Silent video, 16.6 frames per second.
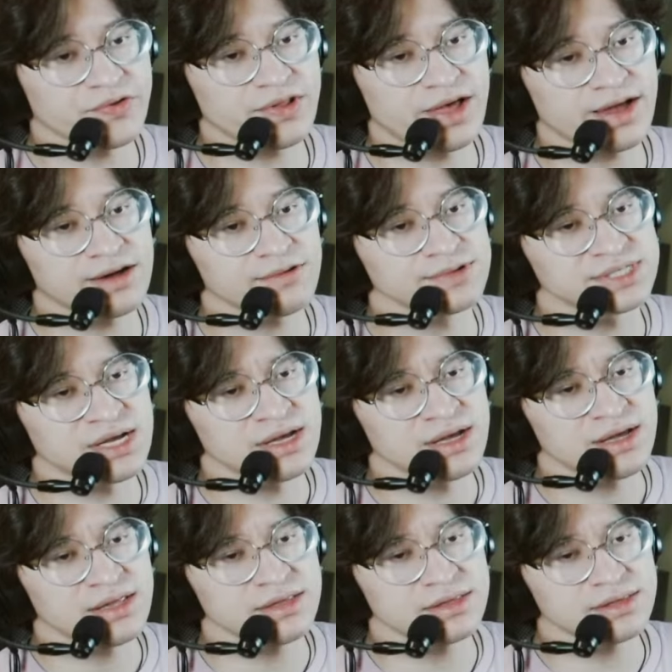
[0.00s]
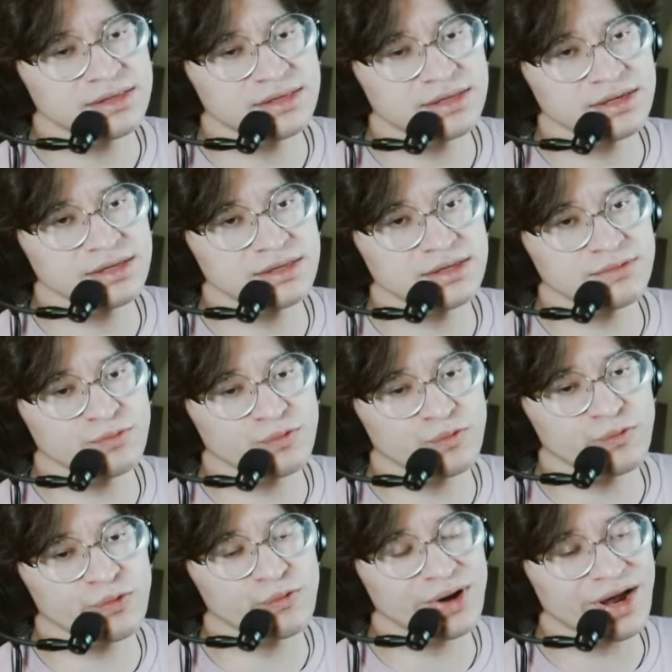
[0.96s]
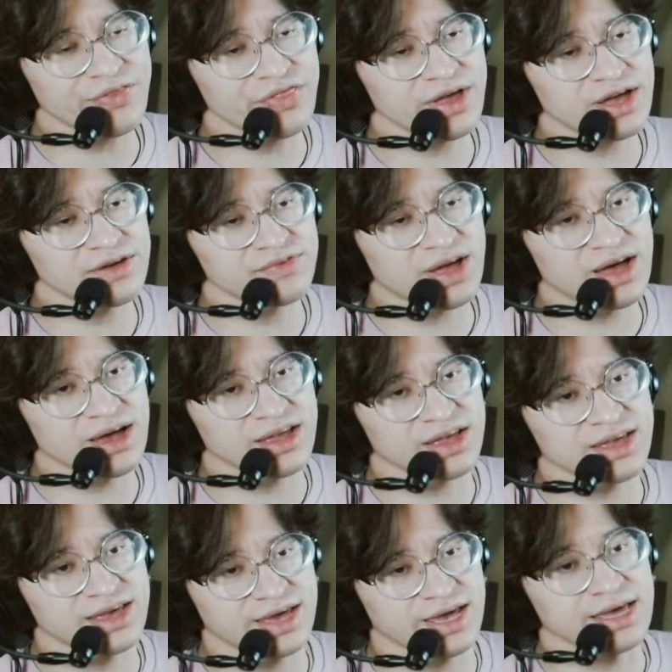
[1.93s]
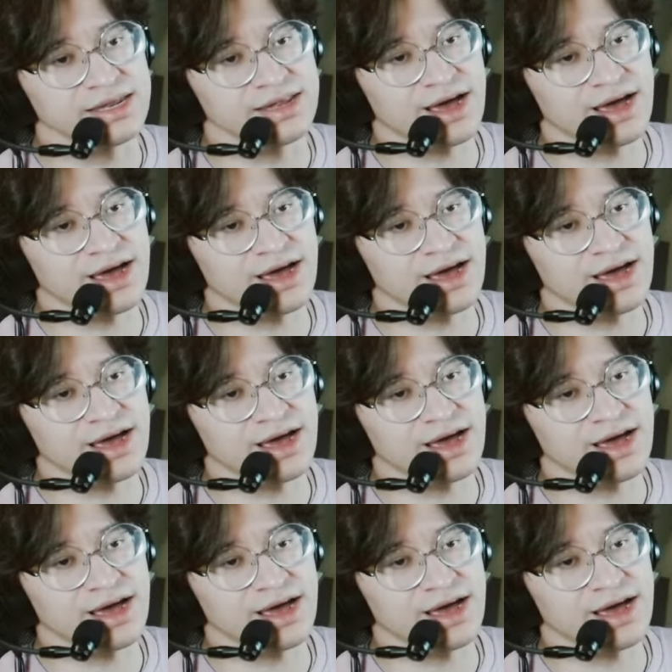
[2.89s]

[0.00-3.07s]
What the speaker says: like I was... when I think of a kid,